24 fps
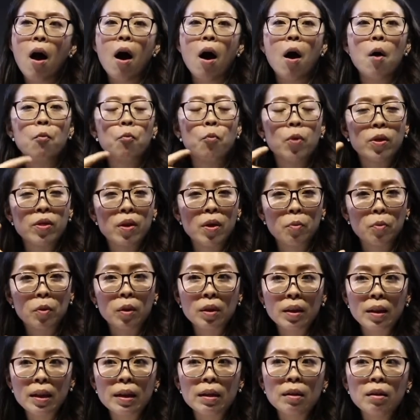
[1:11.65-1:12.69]
when they
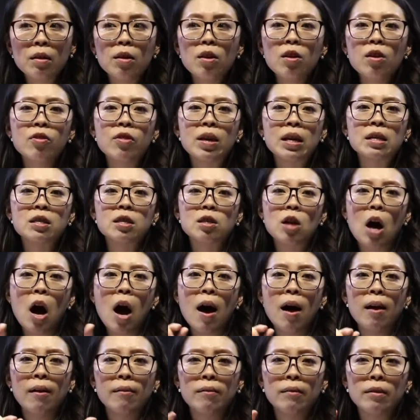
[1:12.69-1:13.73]
were little, they
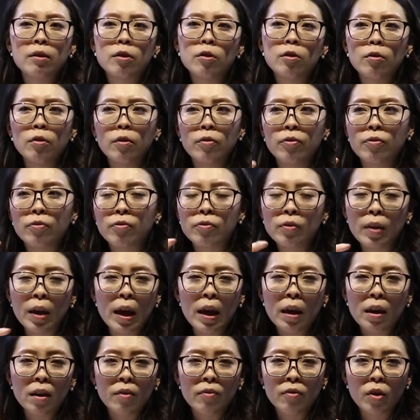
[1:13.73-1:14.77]
saw a little
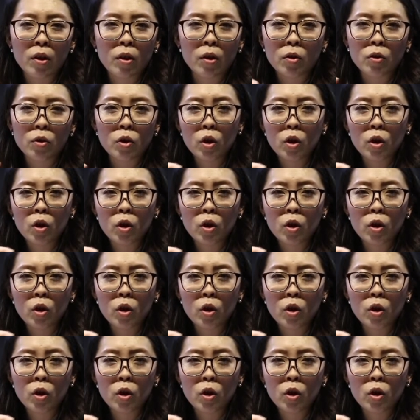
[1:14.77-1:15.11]
flake of a